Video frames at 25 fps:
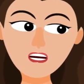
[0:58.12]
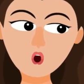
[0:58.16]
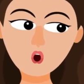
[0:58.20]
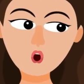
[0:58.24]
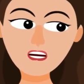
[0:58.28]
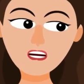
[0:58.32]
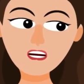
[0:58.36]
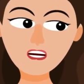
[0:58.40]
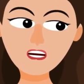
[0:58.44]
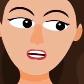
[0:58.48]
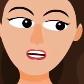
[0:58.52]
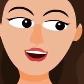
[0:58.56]
have
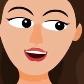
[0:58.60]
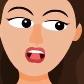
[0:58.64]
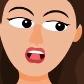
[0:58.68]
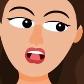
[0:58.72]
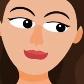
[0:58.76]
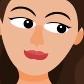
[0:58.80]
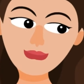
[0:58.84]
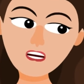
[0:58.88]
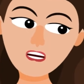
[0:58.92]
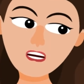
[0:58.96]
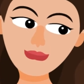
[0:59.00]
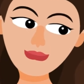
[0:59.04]
those three
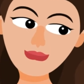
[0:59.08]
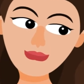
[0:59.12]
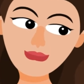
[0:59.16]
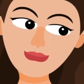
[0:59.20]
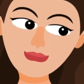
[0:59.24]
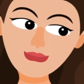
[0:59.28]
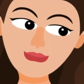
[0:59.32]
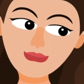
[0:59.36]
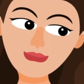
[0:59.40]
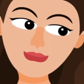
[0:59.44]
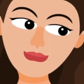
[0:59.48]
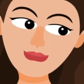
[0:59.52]
key
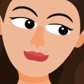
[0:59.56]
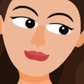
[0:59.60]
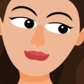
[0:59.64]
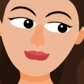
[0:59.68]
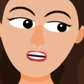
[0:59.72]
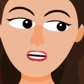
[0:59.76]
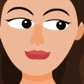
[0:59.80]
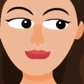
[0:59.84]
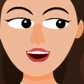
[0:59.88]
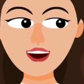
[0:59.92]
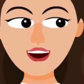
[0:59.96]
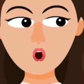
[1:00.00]
elements
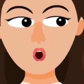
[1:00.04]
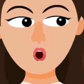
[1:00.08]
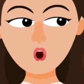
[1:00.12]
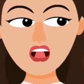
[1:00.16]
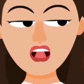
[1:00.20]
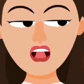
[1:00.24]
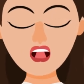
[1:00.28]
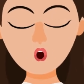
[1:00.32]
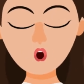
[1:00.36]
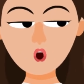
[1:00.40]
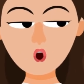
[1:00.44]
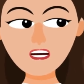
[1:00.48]
in easy
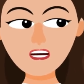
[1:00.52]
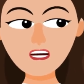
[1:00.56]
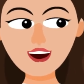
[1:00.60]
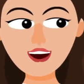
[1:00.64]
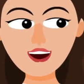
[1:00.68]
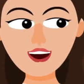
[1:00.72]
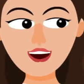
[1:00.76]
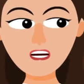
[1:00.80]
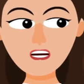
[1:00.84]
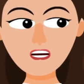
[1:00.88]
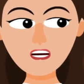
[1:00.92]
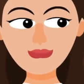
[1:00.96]
to follow
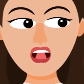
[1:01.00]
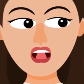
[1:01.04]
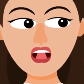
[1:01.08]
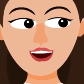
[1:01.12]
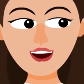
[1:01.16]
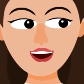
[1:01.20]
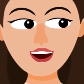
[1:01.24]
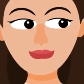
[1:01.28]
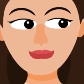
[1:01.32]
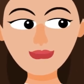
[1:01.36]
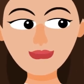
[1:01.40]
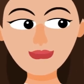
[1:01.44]
teacher
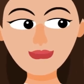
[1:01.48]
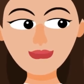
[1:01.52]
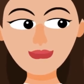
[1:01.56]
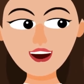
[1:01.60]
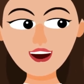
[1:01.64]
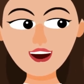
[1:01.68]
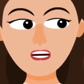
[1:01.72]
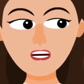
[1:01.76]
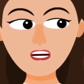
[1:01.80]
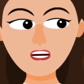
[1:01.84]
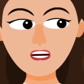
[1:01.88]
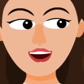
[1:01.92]
plans
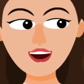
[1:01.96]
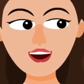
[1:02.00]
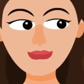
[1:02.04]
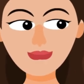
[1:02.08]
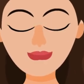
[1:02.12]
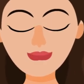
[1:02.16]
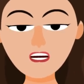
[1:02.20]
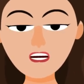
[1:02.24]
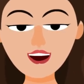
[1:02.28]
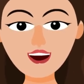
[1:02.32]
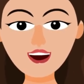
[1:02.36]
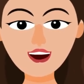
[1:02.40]
and
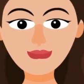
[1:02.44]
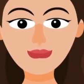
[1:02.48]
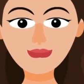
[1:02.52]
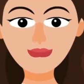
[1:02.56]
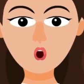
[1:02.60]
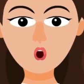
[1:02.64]
customized